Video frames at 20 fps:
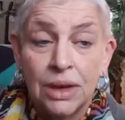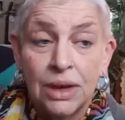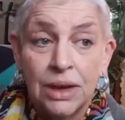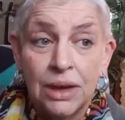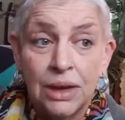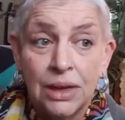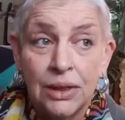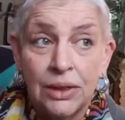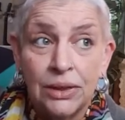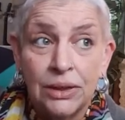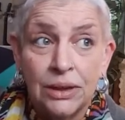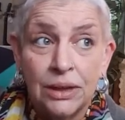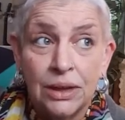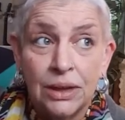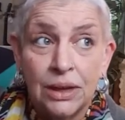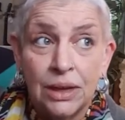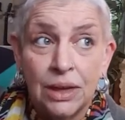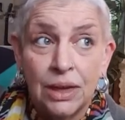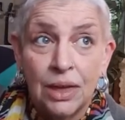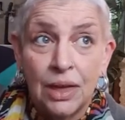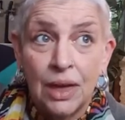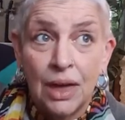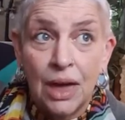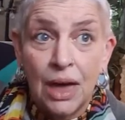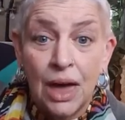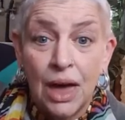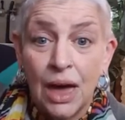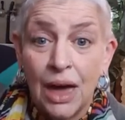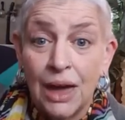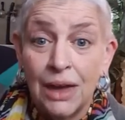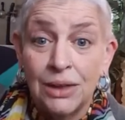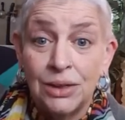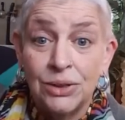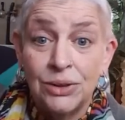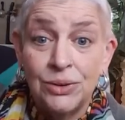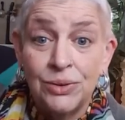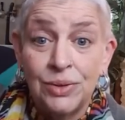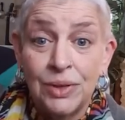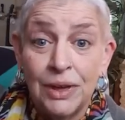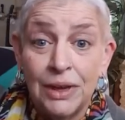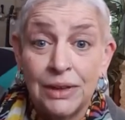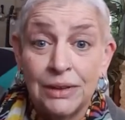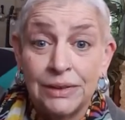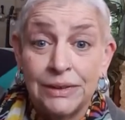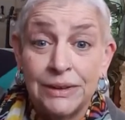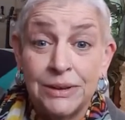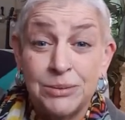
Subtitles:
And I knew that